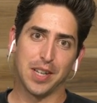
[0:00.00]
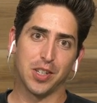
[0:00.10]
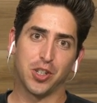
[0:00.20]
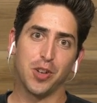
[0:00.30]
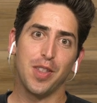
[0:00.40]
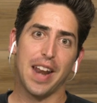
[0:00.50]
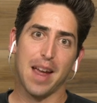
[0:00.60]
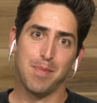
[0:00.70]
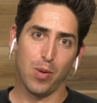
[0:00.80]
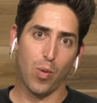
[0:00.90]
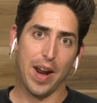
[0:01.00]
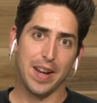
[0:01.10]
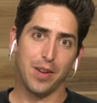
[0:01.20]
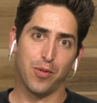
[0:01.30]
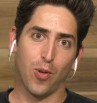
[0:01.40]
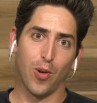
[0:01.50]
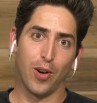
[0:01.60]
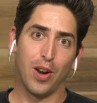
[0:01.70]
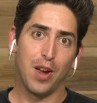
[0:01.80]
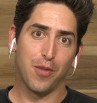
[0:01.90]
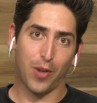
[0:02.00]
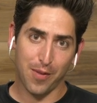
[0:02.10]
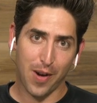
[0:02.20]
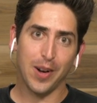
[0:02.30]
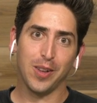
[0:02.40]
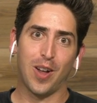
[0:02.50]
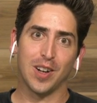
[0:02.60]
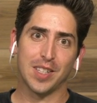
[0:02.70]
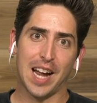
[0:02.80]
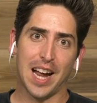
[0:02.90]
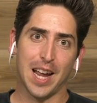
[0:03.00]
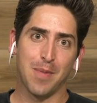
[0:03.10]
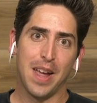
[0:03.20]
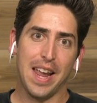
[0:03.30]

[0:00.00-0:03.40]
It's a shoe that I've been waiting for for a very long time.